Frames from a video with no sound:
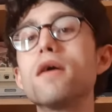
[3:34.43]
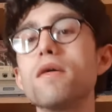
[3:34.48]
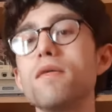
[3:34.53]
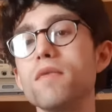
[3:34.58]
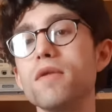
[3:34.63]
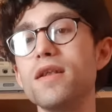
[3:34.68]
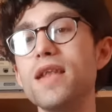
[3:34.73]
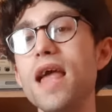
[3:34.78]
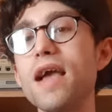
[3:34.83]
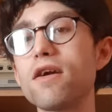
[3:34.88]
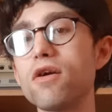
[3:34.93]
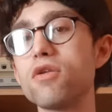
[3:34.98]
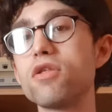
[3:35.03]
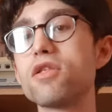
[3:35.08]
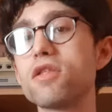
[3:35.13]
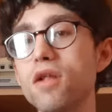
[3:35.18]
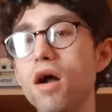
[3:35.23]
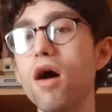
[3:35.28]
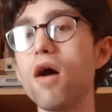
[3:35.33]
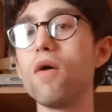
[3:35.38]
Lego
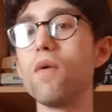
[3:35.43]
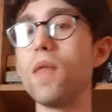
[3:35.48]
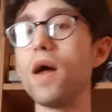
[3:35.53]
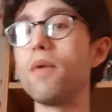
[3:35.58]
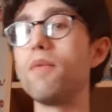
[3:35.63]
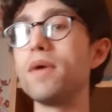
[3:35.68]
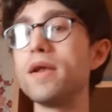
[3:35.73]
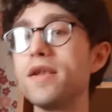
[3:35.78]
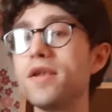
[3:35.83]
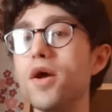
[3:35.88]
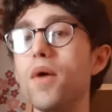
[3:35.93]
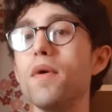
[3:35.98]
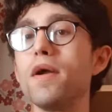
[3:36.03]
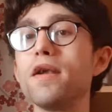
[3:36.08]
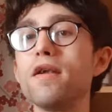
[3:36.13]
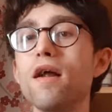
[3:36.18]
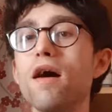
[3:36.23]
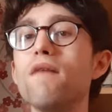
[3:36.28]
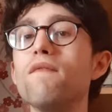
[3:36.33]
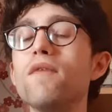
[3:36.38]
style that we know
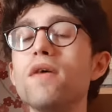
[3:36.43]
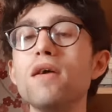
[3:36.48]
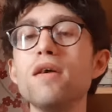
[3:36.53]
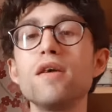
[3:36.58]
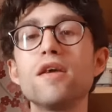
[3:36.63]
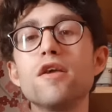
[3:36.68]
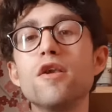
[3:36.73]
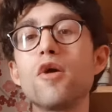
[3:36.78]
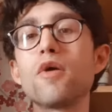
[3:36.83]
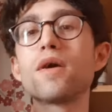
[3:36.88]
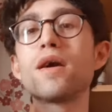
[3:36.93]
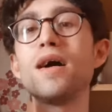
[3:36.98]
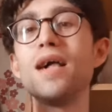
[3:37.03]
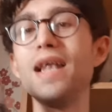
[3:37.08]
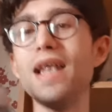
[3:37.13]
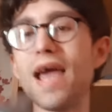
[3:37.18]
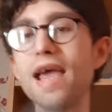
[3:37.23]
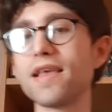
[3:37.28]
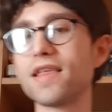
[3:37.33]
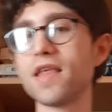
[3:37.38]
and love.
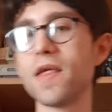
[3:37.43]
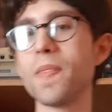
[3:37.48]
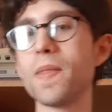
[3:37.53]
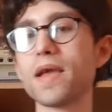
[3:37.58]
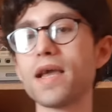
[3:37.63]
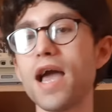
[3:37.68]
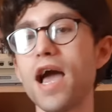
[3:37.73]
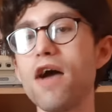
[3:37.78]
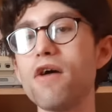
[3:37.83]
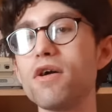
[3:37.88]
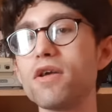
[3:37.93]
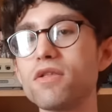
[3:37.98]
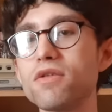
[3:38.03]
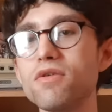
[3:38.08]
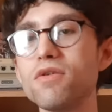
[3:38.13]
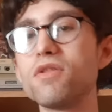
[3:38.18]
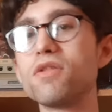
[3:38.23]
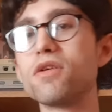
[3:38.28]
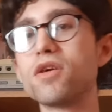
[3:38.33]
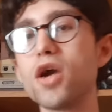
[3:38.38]
Collecting the
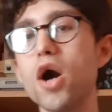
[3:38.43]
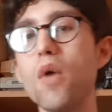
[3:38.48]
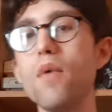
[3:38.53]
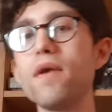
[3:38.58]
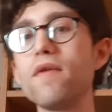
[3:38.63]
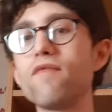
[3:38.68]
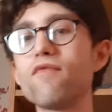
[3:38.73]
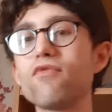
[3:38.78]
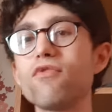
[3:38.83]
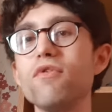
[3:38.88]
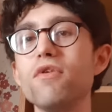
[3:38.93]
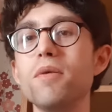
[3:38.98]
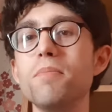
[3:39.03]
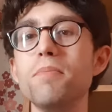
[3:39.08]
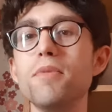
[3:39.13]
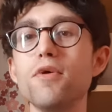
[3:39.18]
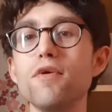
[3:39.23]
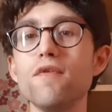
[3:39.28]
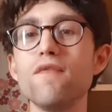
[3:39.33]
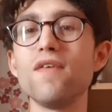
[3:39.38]
characters, going through the
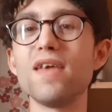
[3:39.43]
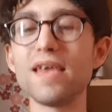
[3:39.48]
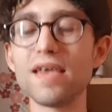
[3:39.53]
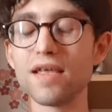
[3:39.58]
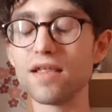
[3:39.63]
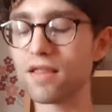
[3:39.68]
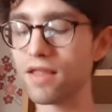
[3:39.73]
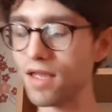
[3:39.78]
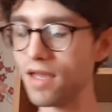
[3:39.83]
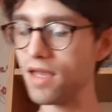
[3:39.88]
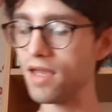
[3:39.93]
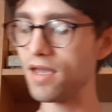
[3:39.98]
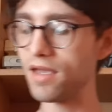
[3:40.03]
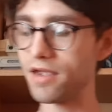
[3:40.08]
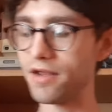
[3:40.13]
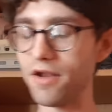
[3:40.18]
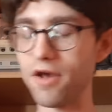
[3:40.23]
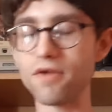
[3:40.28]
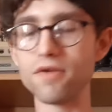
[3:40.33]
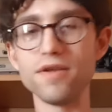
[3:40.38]
movies,
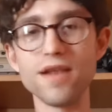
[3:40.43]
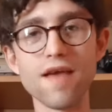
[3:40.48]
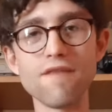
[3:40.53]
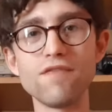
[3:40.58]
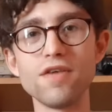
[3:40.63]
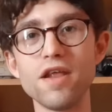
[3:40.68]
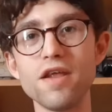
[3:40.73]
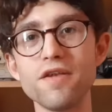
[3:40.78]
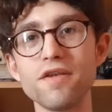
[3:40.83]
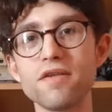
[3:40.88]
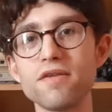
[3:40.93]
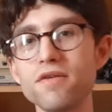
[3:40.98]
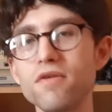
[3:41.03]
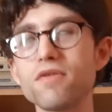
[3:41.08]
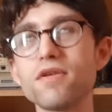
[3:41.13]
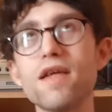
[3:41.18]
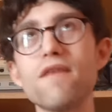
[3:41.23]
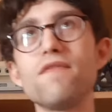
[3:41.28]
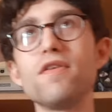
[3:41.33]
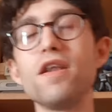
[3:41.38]
not
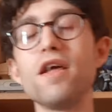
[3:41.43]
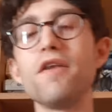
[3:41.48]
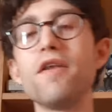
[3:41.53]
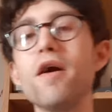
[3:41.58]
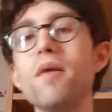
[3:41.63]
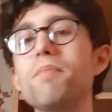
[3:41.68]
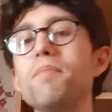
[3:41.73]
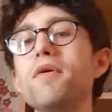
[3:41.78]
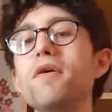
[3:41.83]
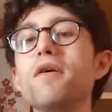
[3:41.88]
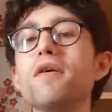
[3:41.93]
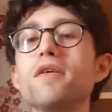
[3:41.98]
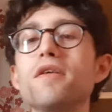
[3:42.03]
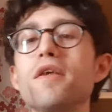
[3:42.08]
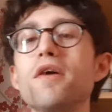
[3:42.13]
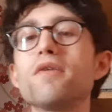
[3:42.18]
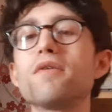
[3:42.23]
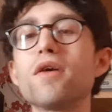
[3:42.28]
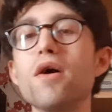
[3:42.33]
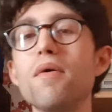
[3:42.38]
leveling up, but
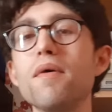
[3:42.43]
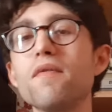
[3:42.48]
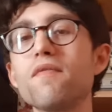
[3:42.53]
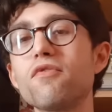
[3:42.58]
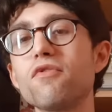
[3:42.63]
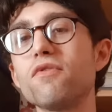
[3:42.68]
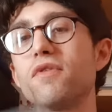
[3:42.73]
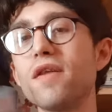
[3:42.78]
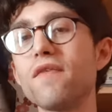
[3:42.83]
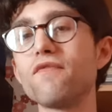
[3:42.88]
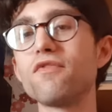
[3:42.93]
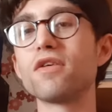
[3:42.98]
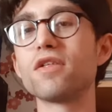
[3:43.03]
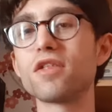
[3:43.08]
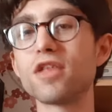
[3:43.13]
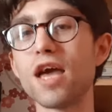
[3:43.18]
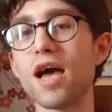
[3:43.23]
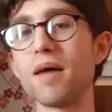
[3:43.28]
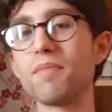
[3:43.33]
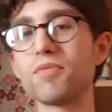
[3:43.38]
going through different
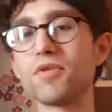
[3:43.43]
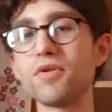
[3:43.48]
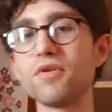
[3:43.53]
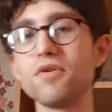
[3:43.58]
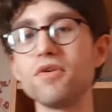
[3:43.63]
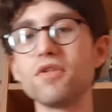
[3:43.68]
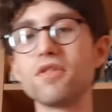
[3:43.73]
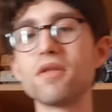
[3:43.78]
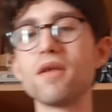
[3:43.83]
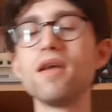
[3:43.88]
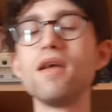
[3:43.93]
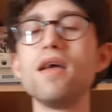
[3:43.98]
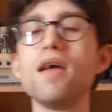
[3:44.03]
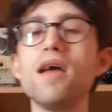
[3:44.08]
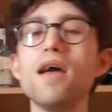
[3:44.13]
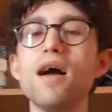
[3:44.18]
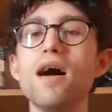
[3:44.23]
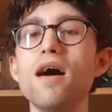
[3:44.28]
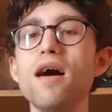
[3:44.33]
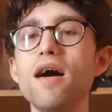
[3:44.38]
chapters,
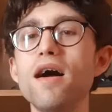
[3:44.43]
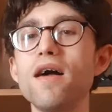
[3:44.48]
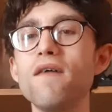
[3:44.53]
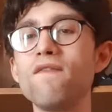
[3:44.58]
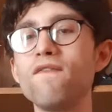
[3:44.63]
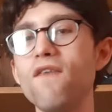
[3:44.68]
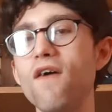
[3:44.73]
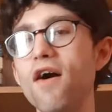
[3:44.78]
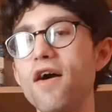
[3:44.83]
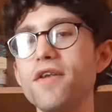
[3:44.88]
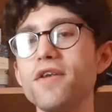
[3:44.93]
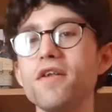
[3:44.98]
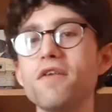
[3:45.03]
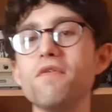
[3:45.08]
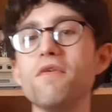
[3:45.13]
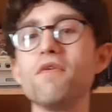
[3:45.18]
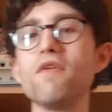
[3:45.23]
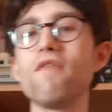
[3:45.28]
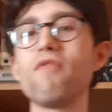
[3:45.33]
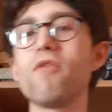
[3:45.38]
finding
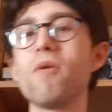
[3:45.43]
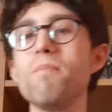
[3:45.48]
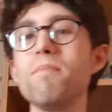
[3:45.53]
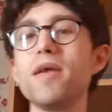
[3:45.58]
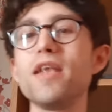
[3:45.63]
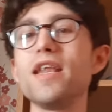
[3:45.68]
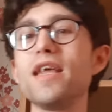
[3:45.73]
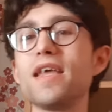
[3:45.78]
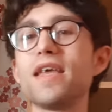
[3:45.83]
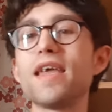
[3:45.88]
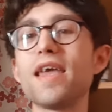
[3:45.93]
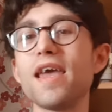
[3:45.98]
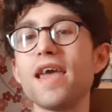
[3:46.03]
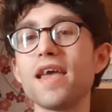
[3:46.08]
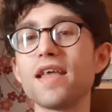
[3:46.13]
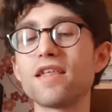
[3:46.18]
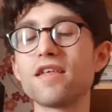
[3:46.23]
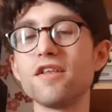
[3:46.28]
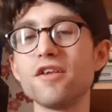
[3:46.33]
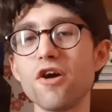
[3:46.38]
all of the mini
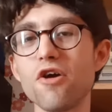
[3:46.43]
kits,